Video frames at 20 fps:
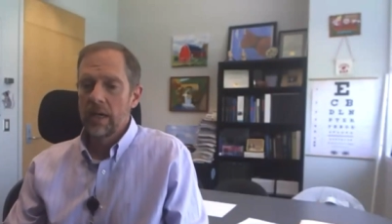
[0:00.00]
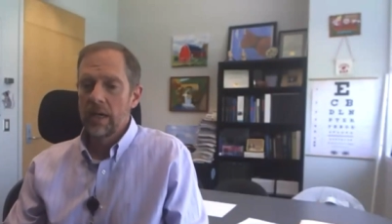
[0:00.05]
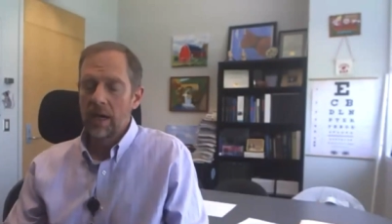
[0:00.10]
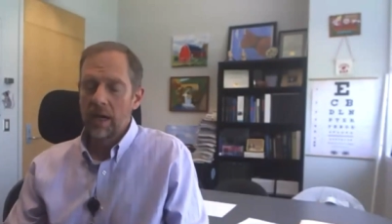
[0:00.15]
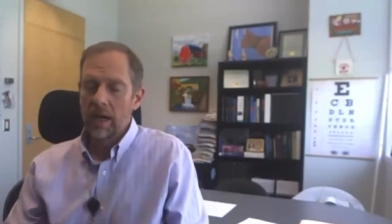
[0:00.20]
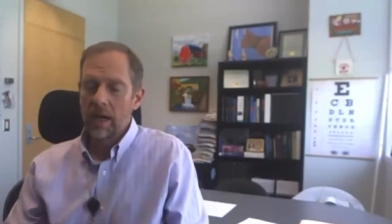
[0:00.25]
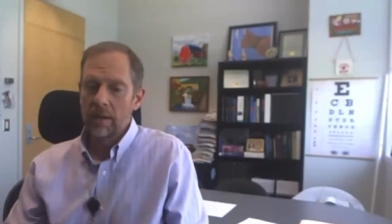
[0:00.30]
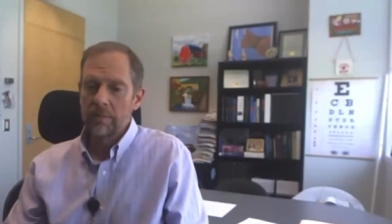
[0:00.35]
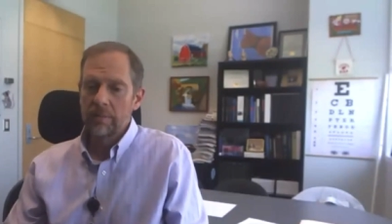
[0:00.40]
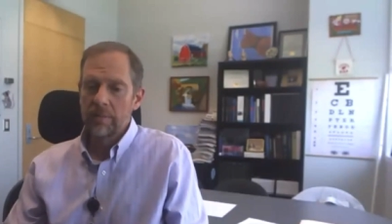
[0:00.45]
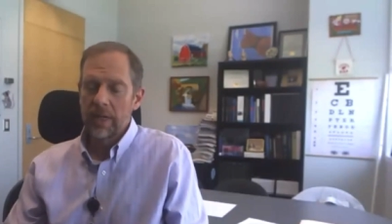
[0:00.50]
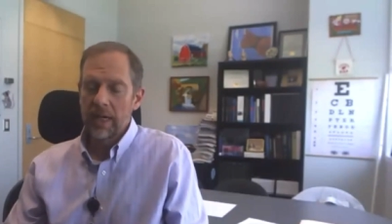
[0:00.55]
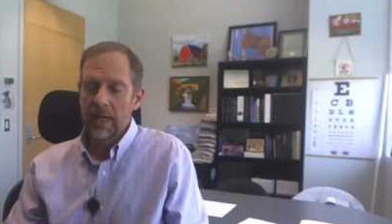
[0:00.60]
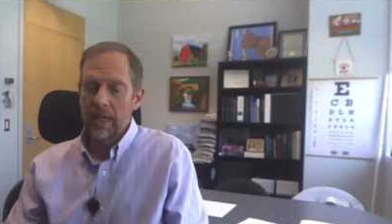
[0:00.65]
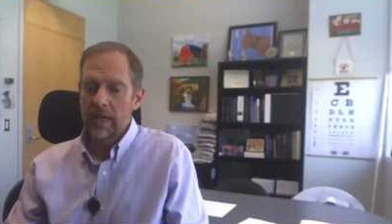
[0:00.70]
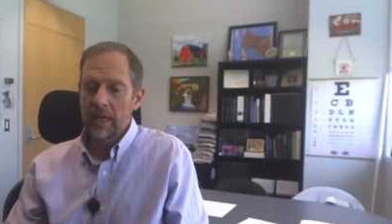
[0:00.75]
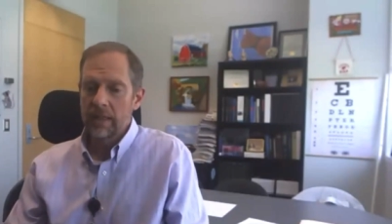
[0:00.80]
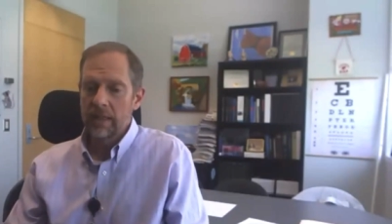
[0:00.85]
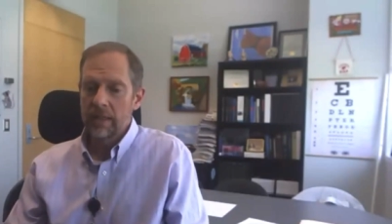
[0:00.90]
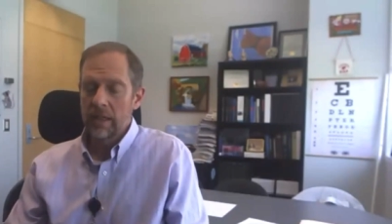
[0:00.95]
um,
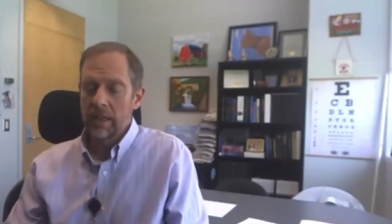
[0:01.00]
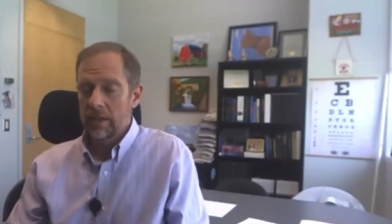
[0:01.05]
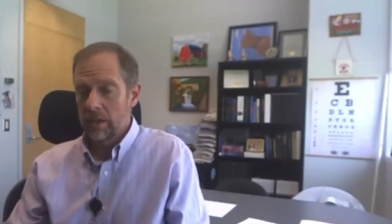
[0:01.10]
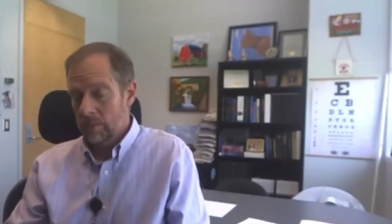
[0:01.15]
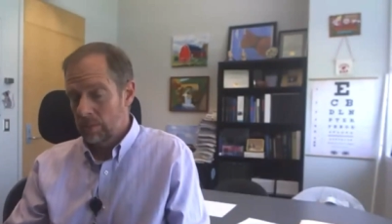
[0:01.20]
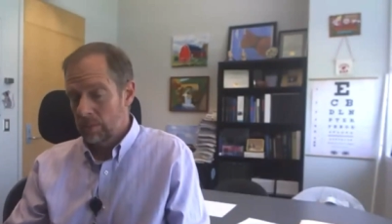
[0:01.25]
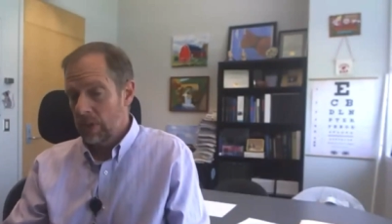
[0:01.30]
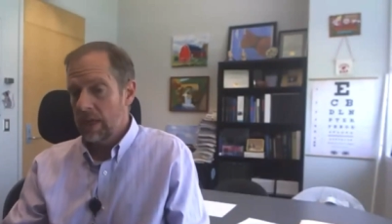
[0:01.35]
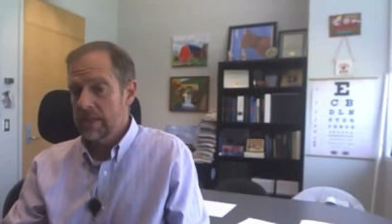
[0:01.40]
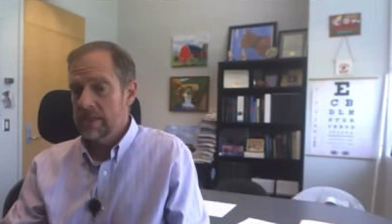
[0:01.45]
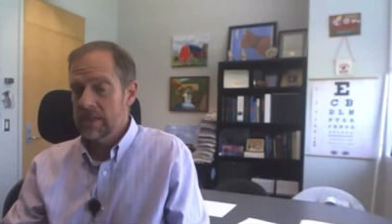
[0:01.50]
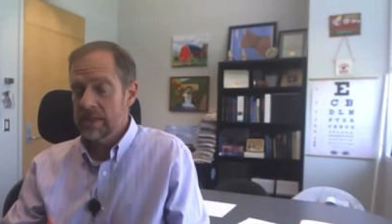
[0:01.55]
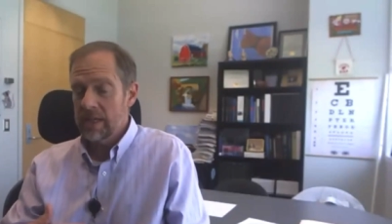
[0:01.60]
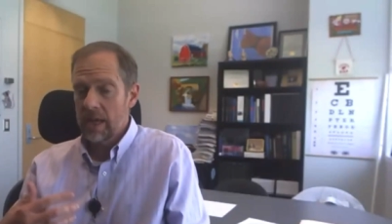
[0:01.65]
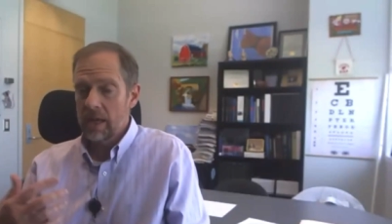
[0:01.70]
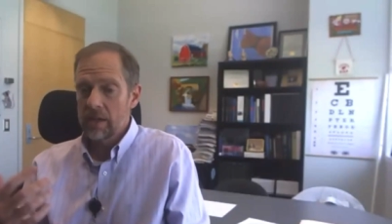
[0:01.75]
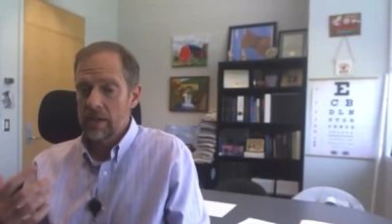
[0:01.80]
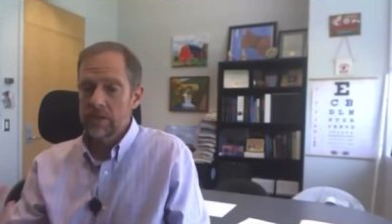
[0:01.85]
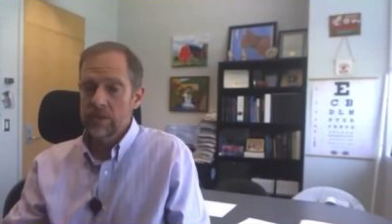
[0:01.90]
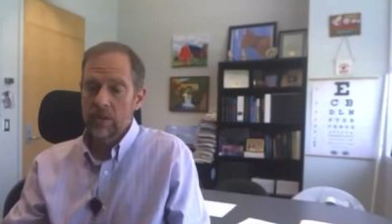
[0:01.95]
and uh, your blood
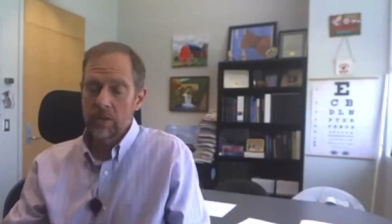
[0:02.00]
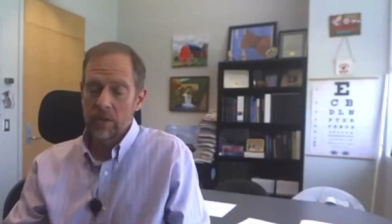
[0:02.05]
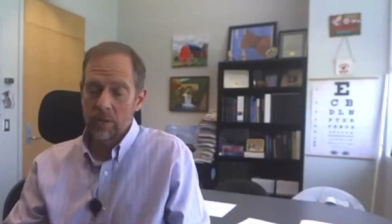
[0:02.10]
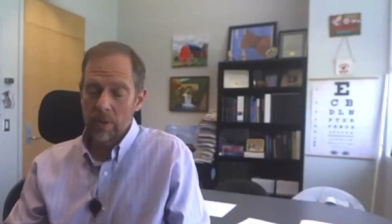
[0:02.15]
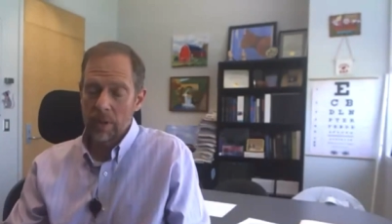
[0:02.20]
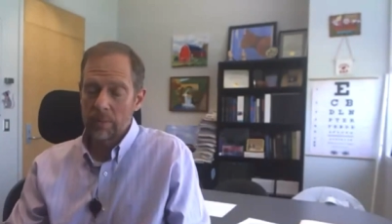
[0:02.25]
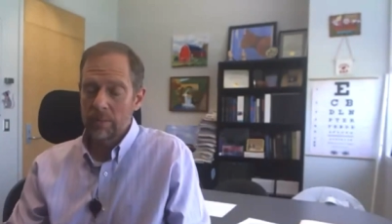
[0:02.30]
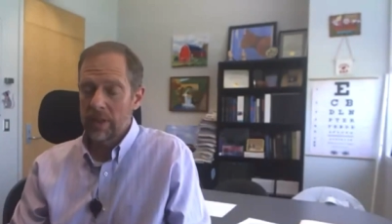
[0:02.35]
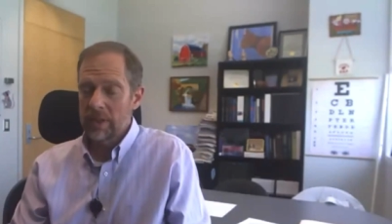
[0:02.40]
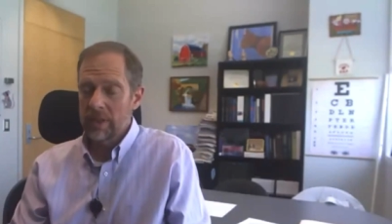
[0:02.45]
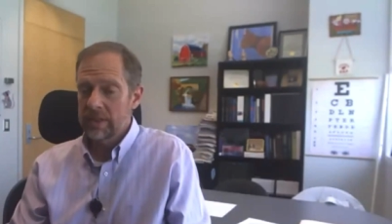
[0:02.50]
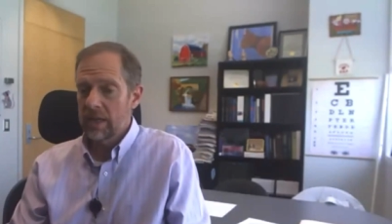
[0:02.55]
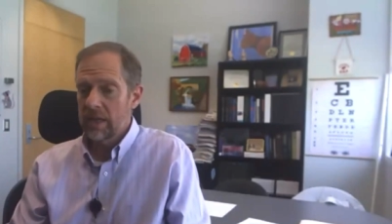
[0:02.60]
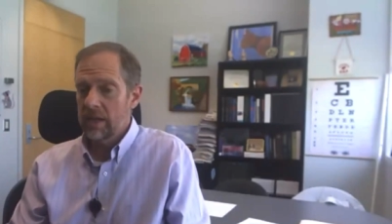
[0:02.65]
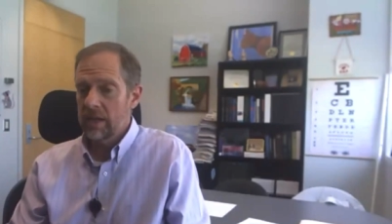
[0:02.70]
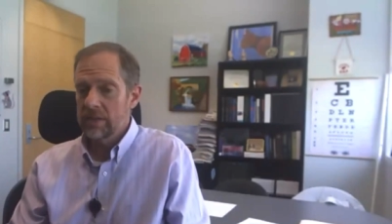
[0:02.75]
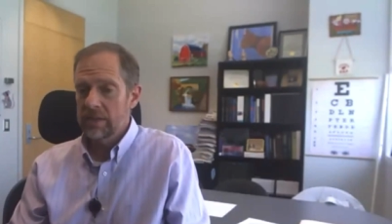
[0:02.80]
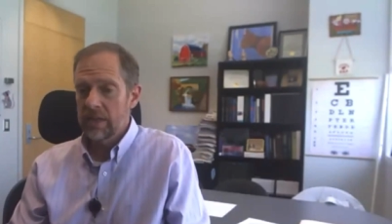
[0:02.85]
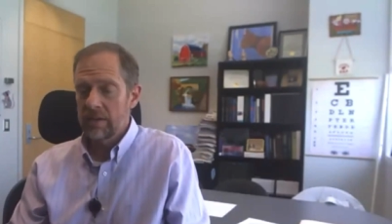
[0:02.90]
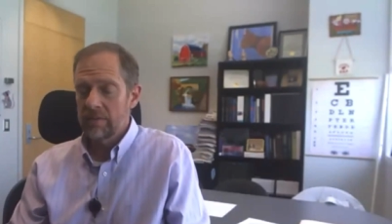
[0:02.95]
cells, your, your red blood
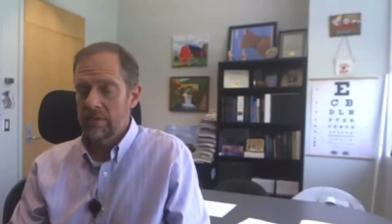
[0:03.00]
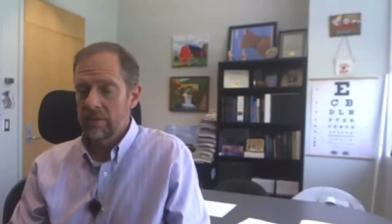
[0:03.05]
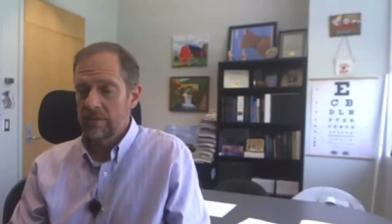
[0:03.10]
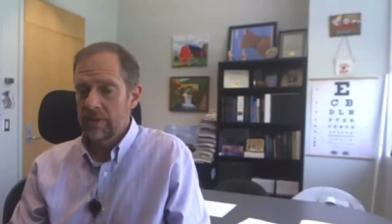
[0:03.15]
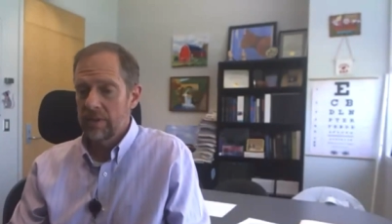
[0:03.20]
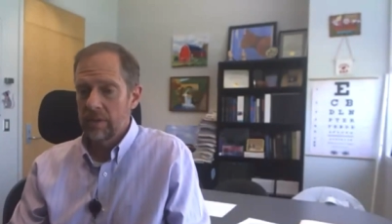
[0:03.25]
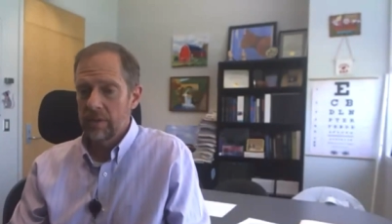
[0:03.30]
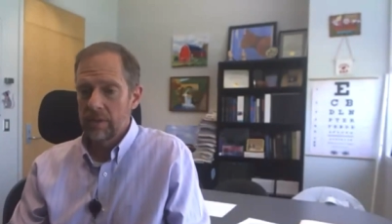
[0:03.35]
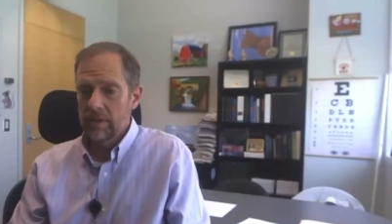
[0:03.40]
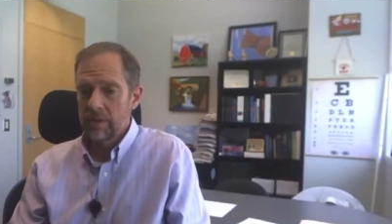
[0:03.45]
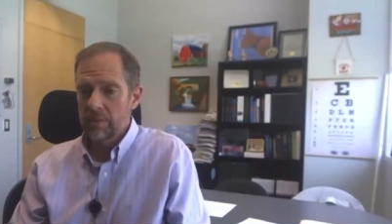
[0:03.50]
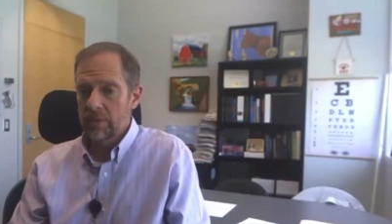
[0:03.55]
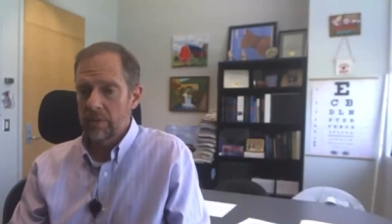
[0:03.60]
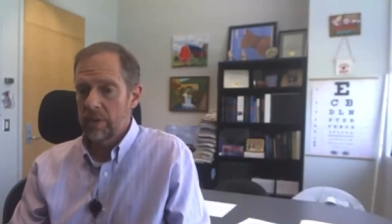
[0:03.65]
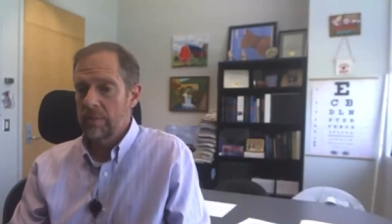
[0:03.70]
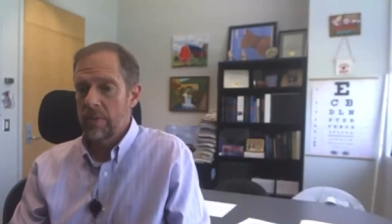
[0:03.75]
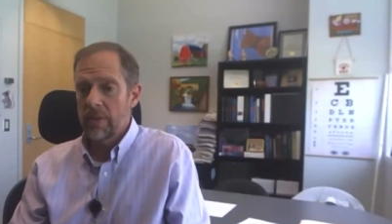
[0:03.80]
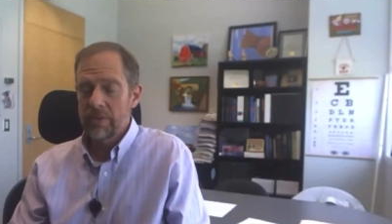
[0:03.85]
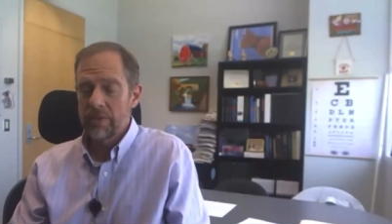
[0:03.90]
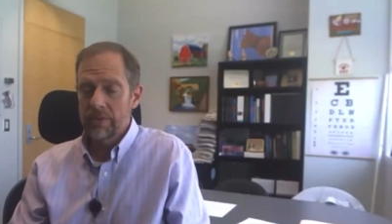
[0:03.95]
cells have you know a
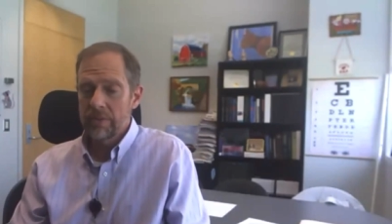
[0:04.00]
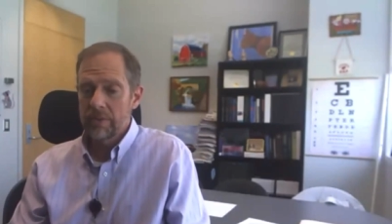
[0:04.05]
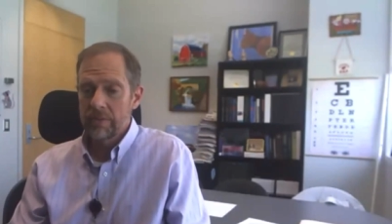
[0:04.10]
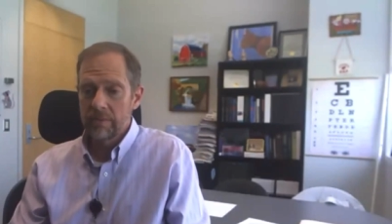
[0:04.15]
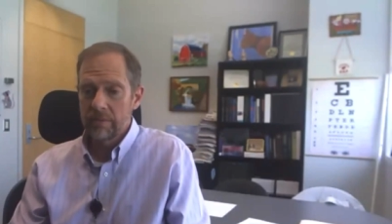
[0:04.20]
three month